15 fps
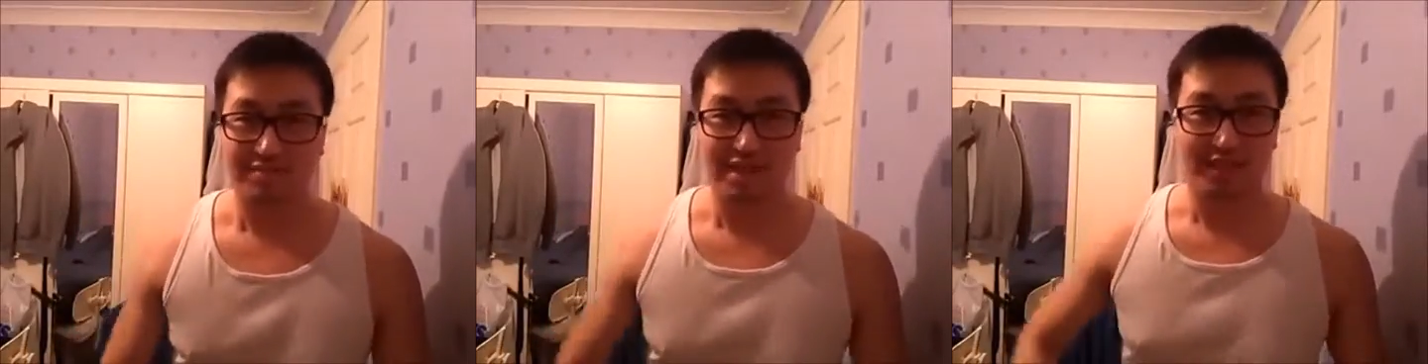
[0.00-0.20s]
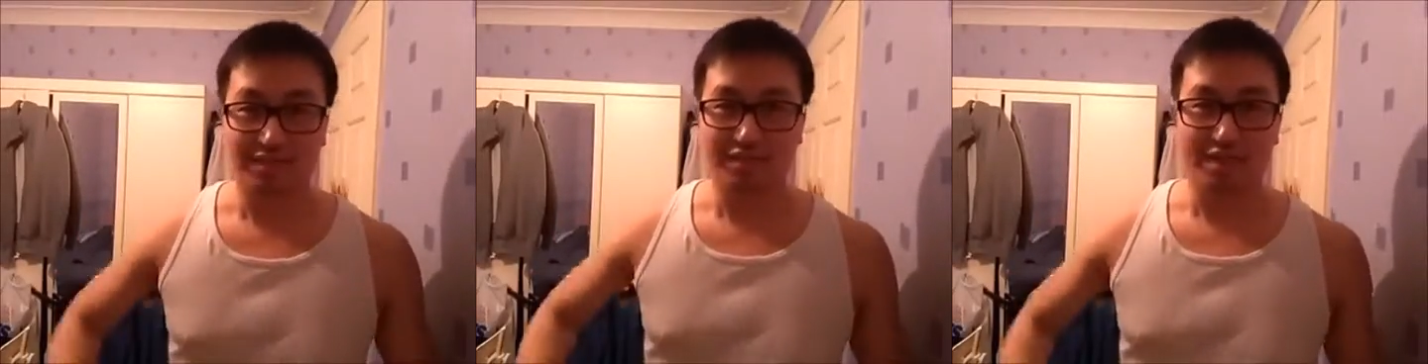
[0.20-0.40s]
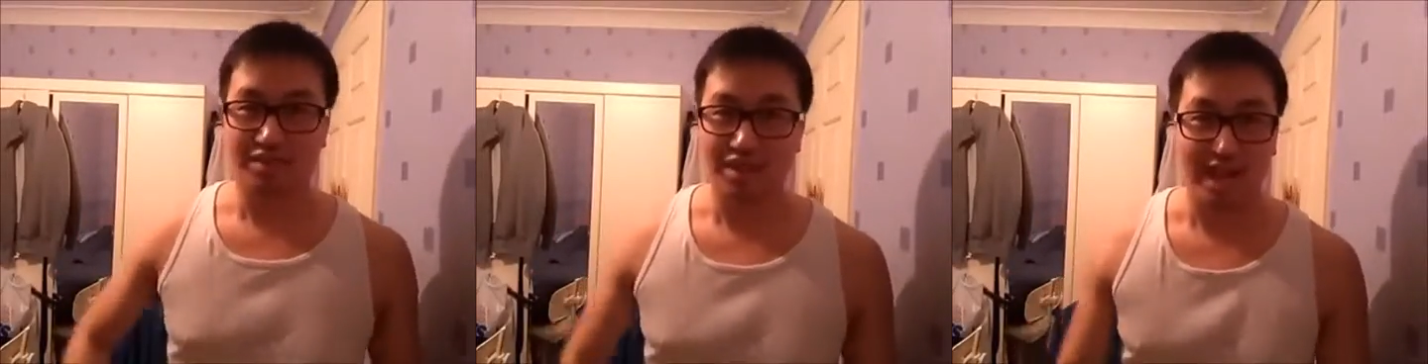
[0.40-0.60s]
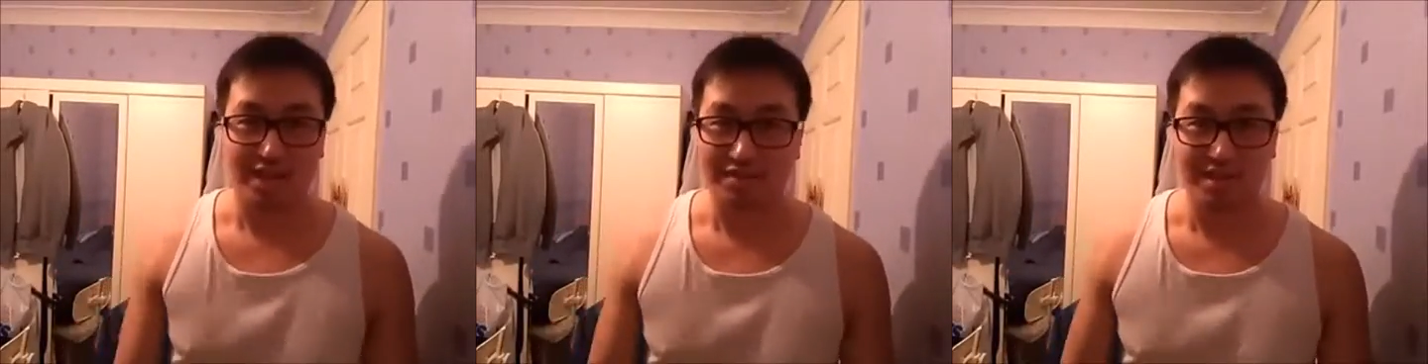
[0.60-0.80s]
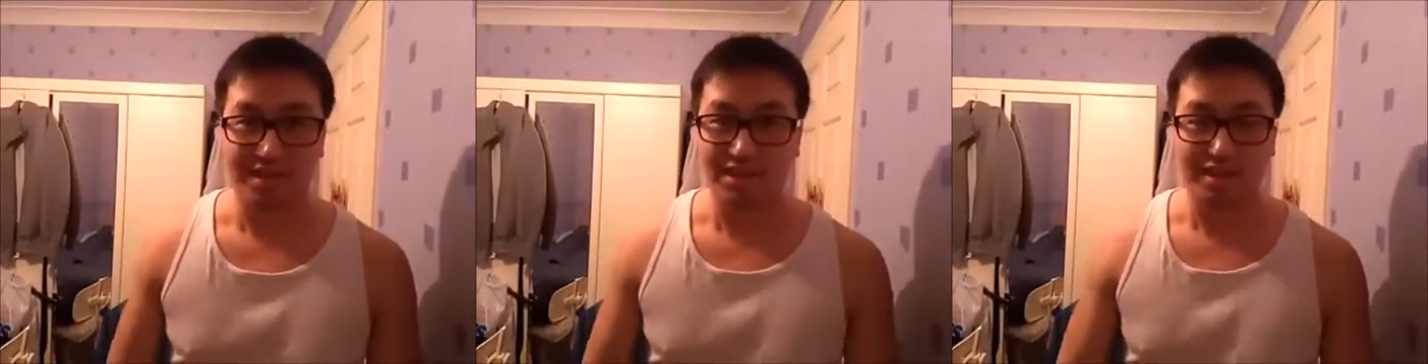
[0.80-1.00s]
lift very
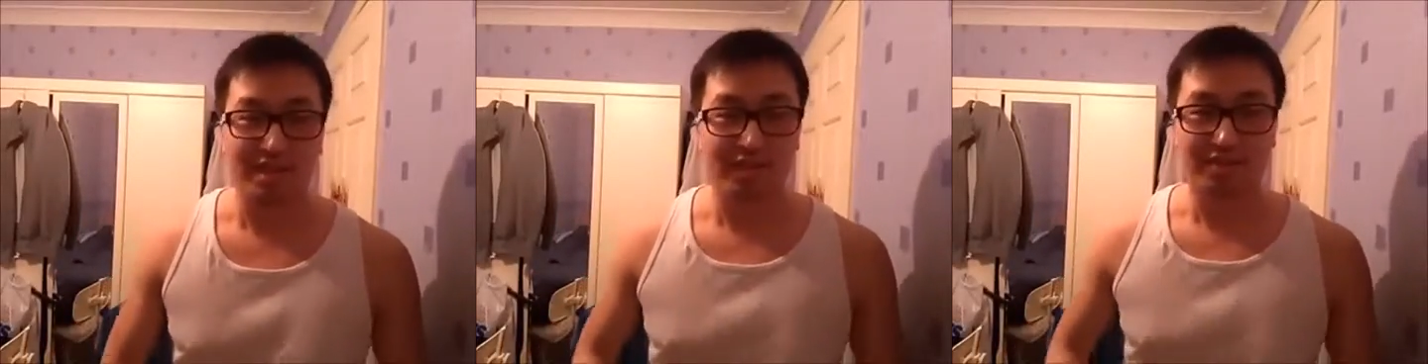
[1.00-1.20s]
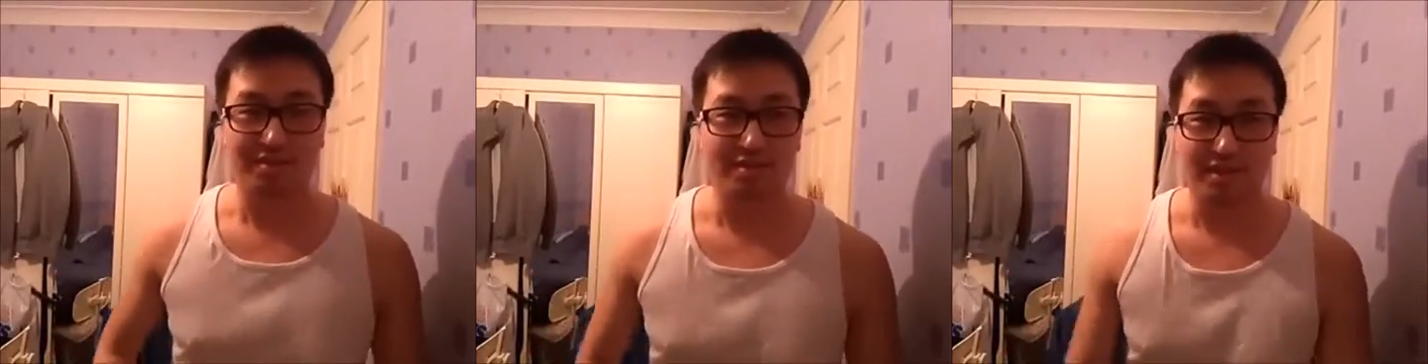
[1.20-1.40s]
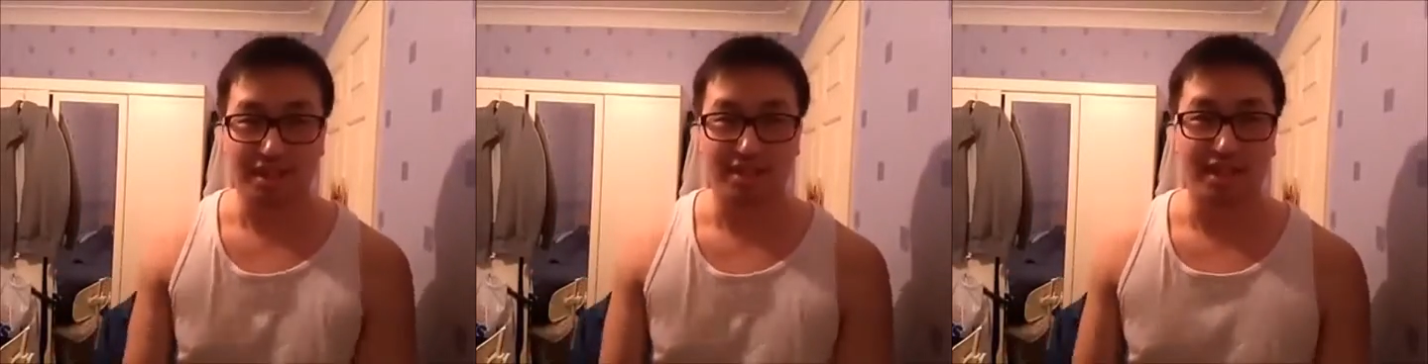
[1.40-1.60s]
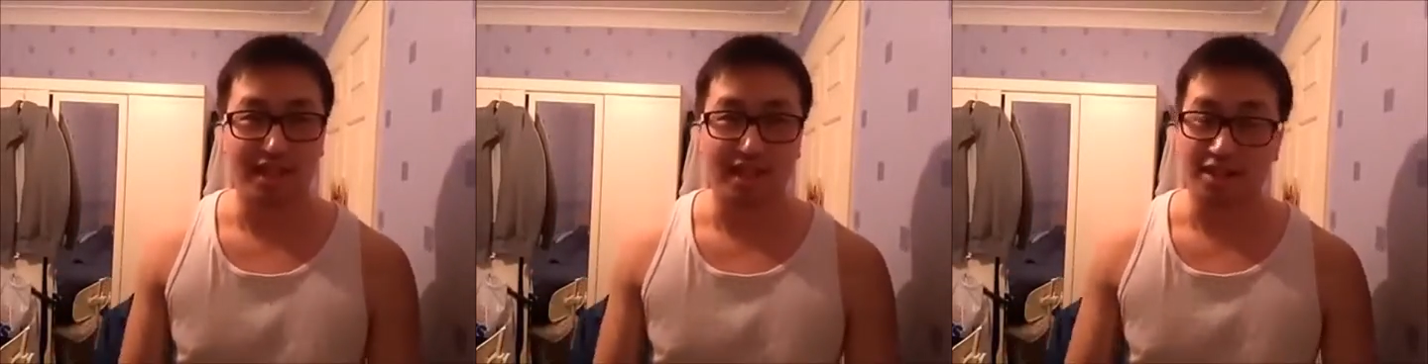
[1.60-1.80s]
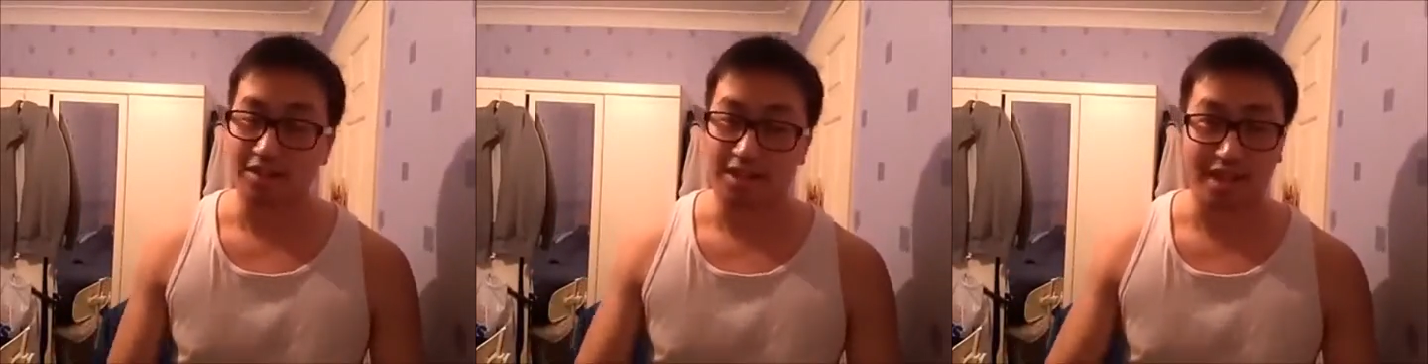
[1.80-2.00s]
heavy stuff and things
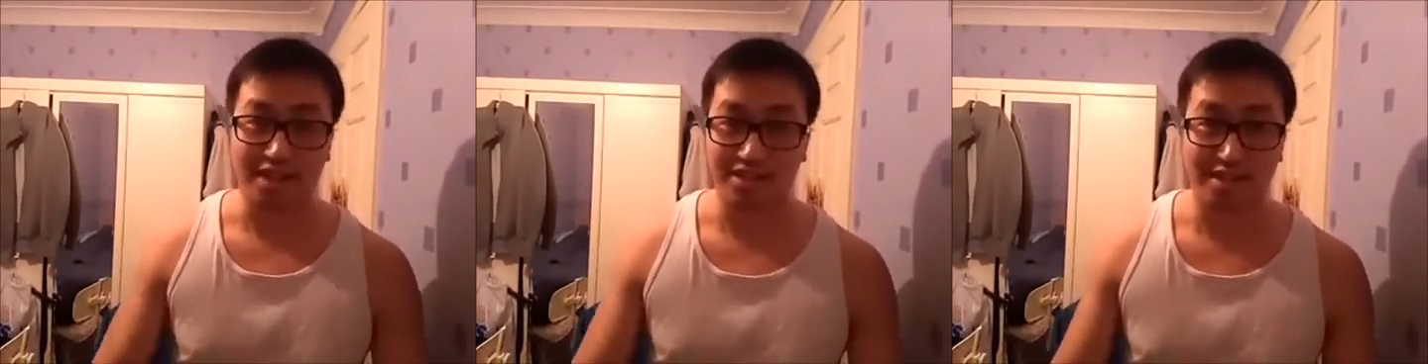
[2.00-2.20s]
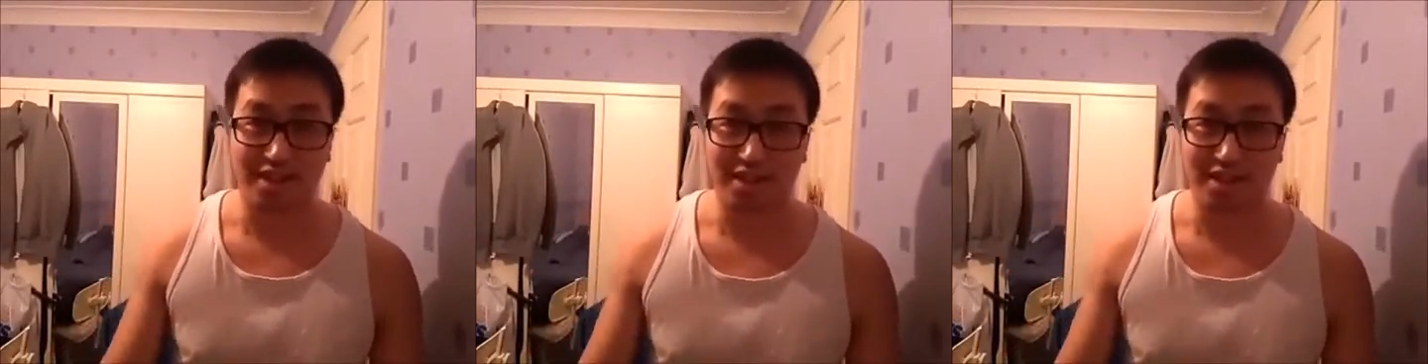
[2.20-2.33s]
like that. Okay,